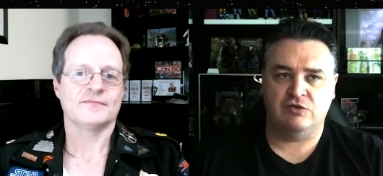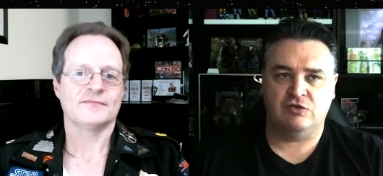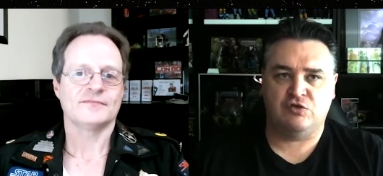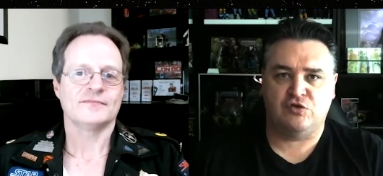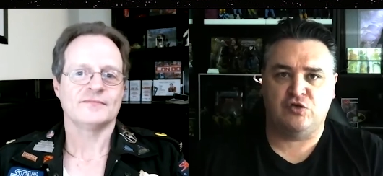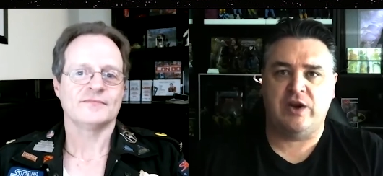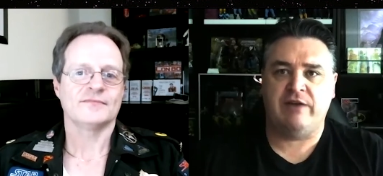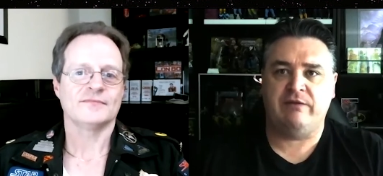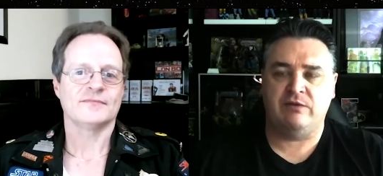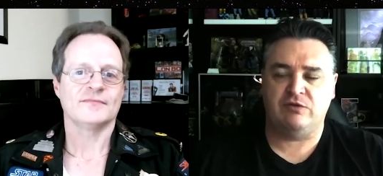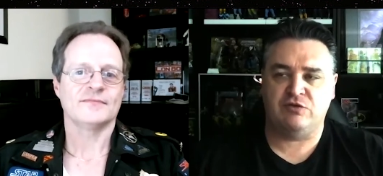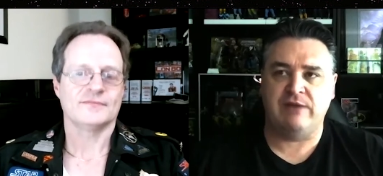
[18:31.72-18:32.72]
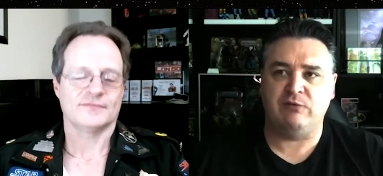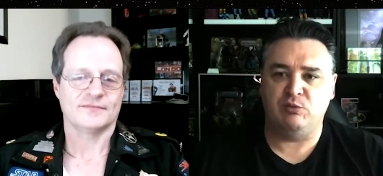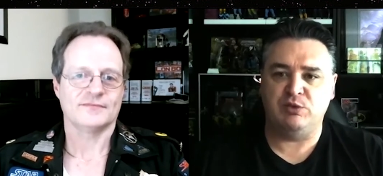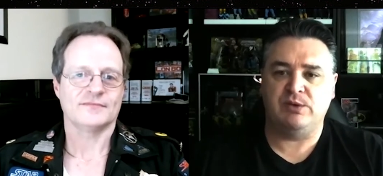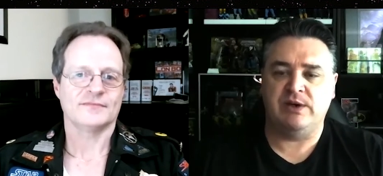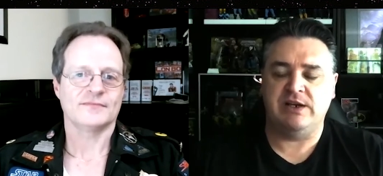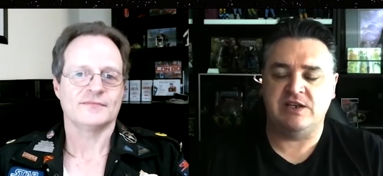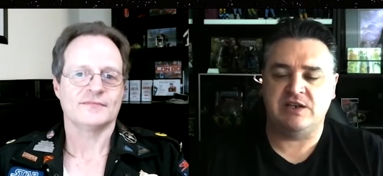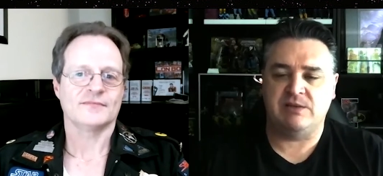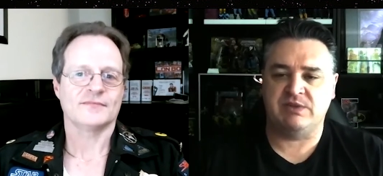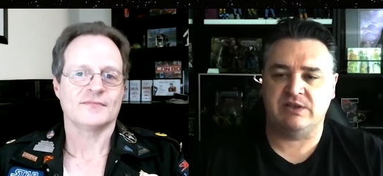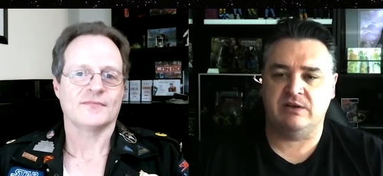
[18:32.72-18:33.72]
Speaker 1: tra- travel between each
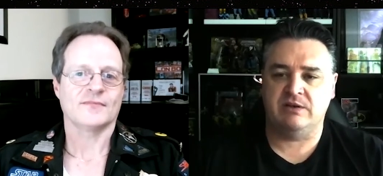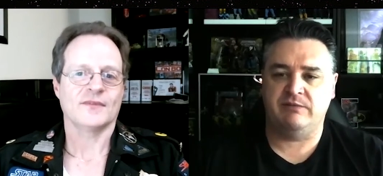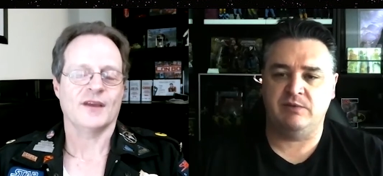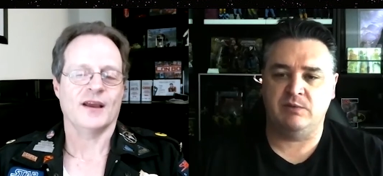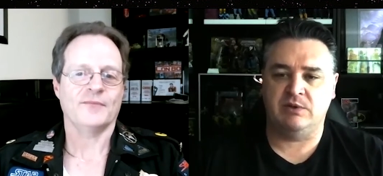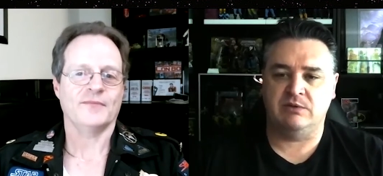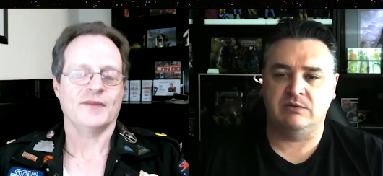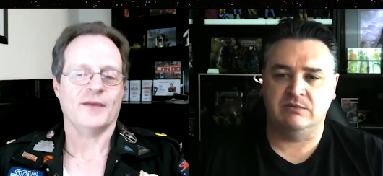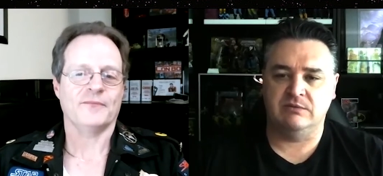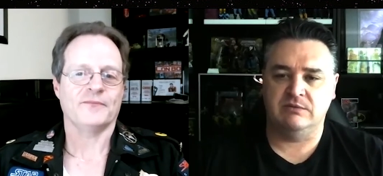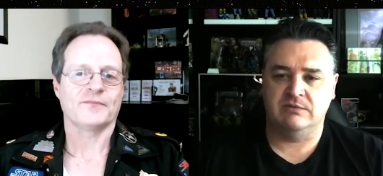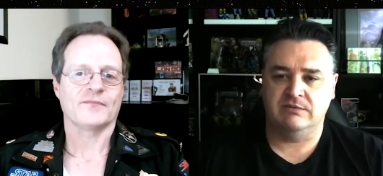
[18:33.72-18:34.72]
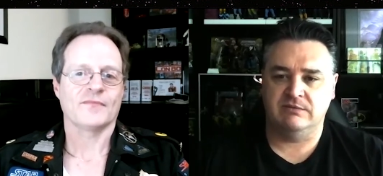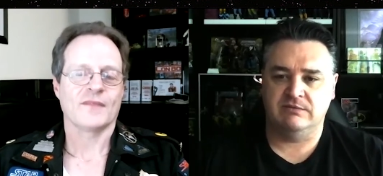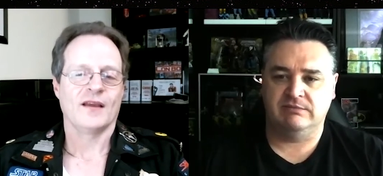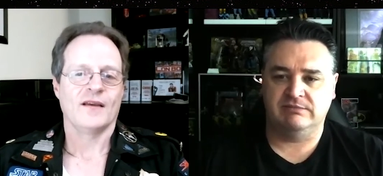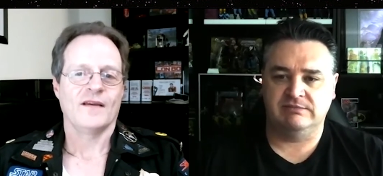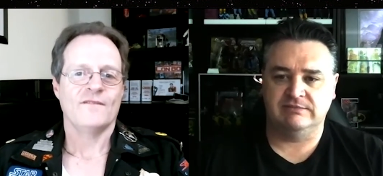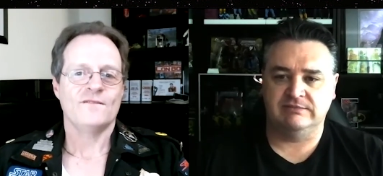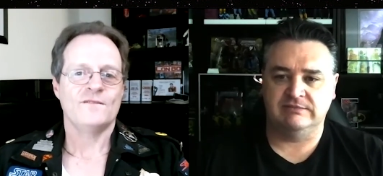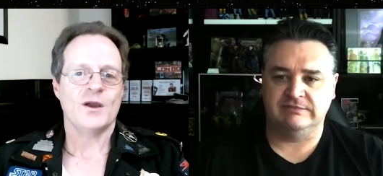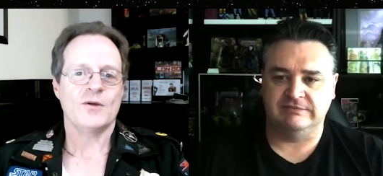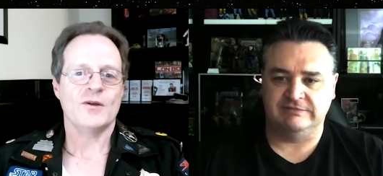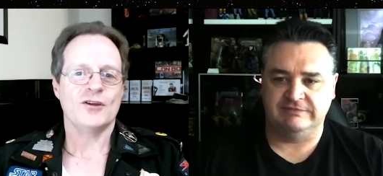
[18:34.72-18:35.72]
episode, if you yeah, will. Yeah,
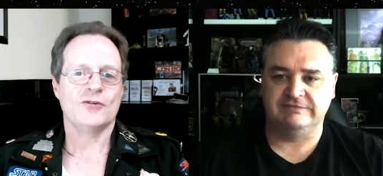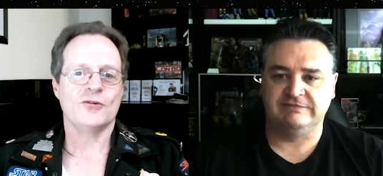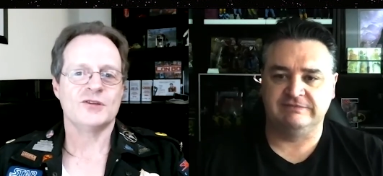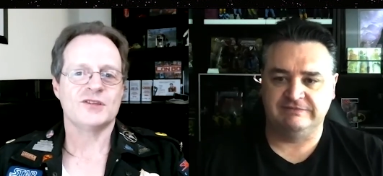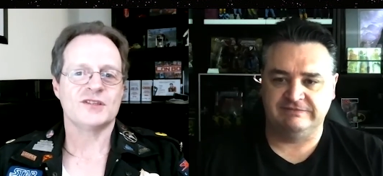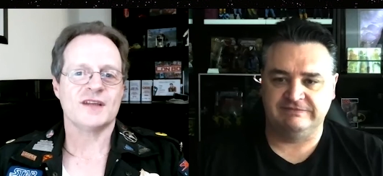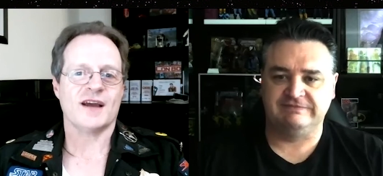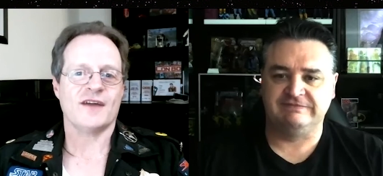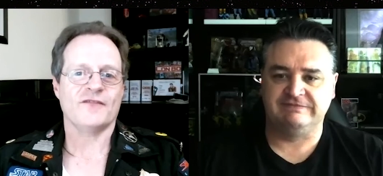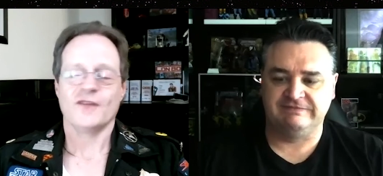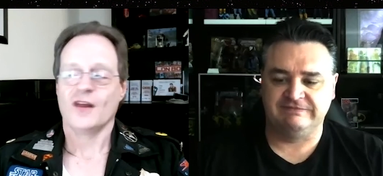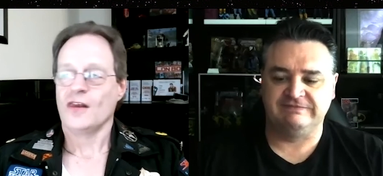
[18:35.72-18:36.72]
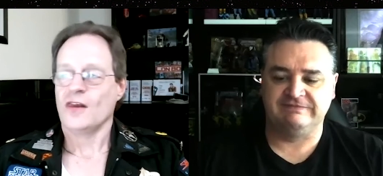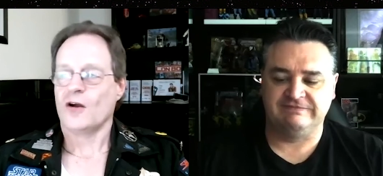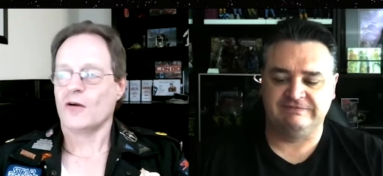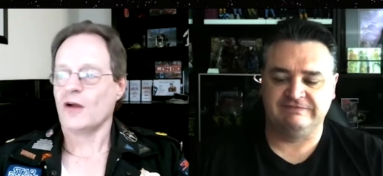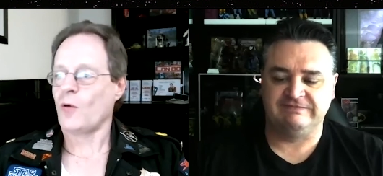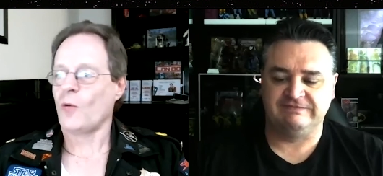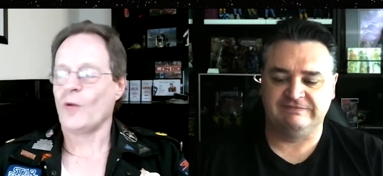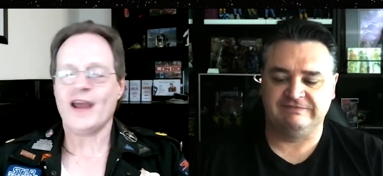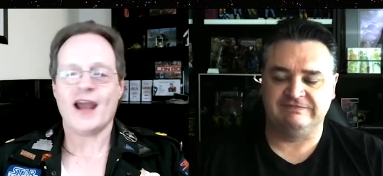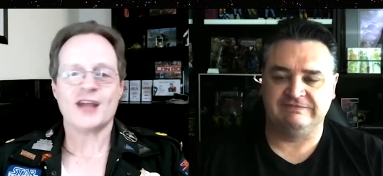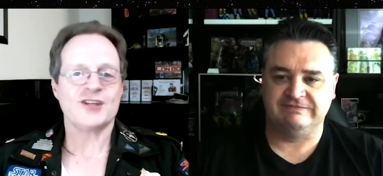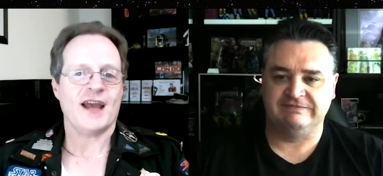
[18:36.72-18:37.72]
Speaker 2: very good stuff. All right, well,
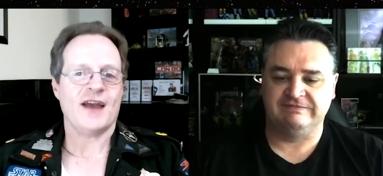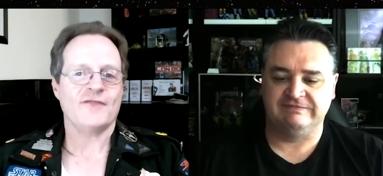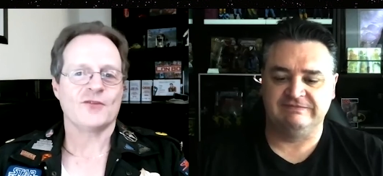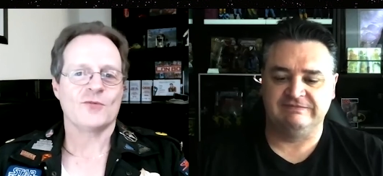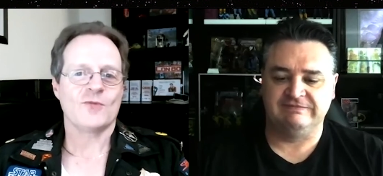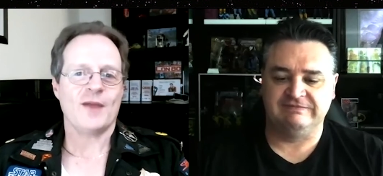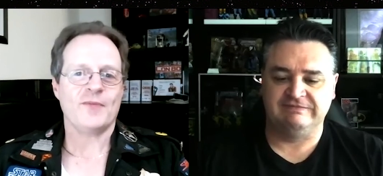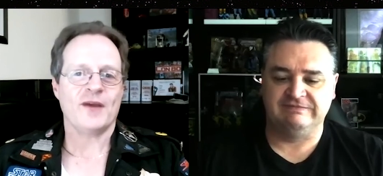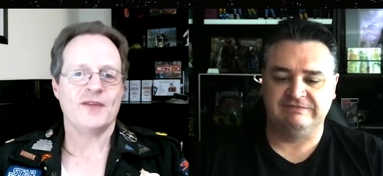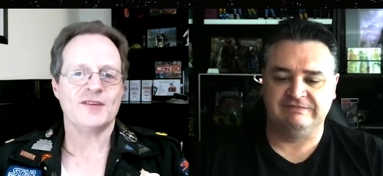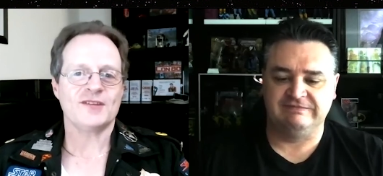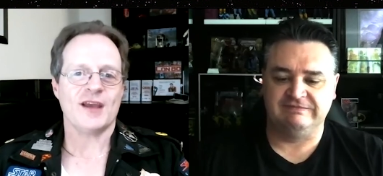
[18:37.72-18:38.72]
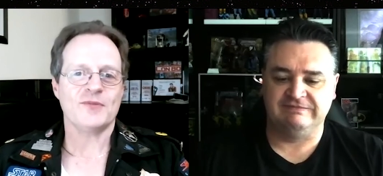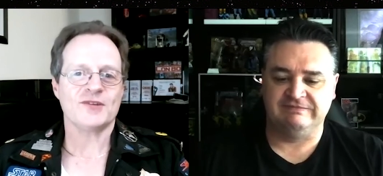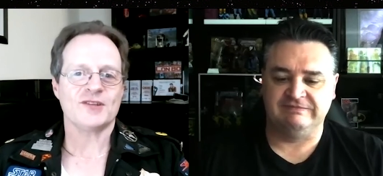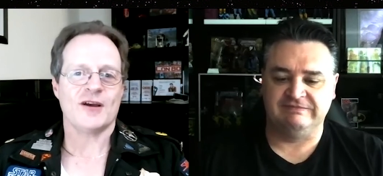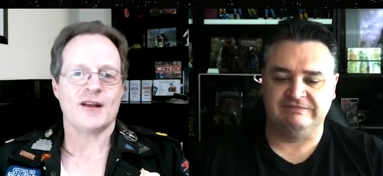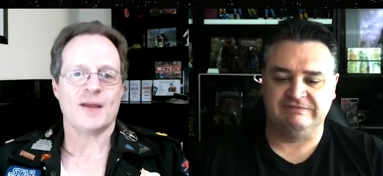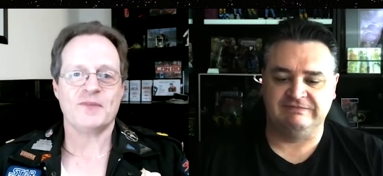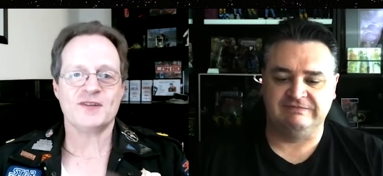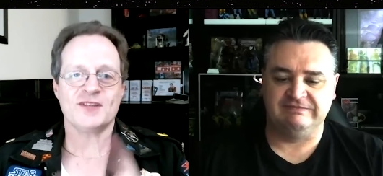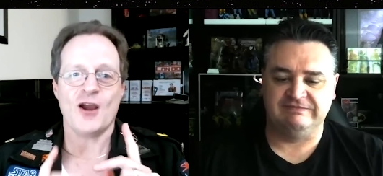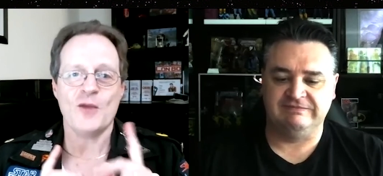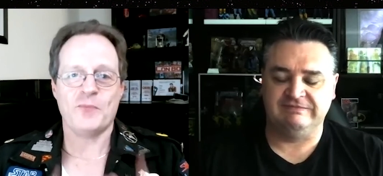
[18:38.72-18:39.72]
we actually have to wrap this episode up,
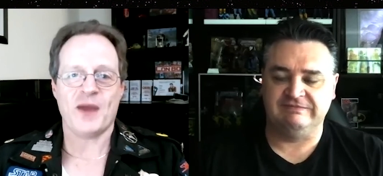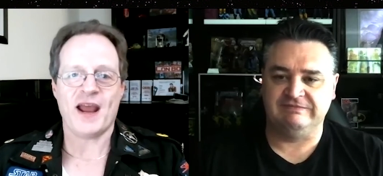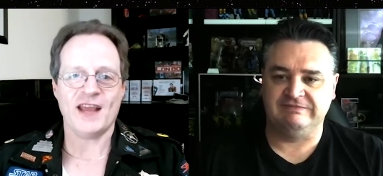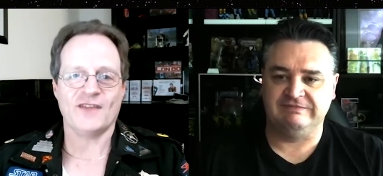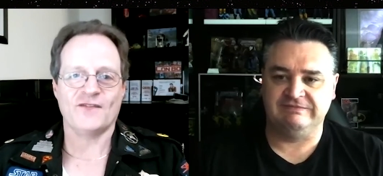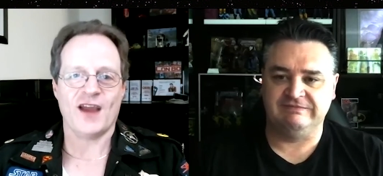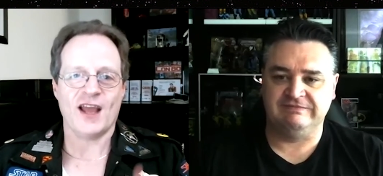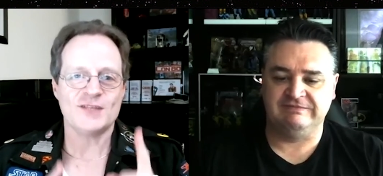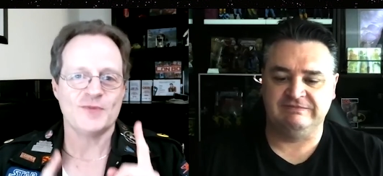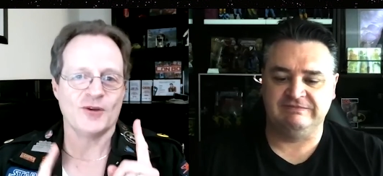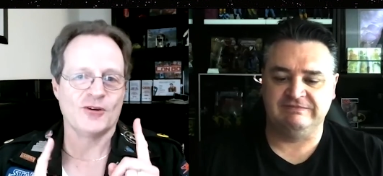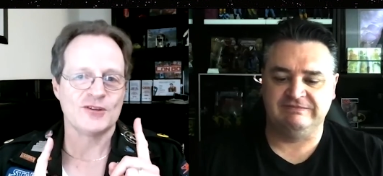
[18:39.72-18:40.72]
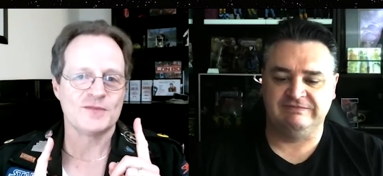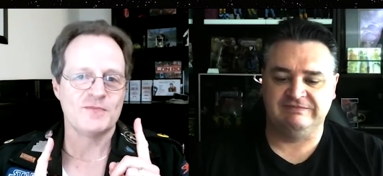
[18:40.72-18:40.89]
but don't panic, fans, because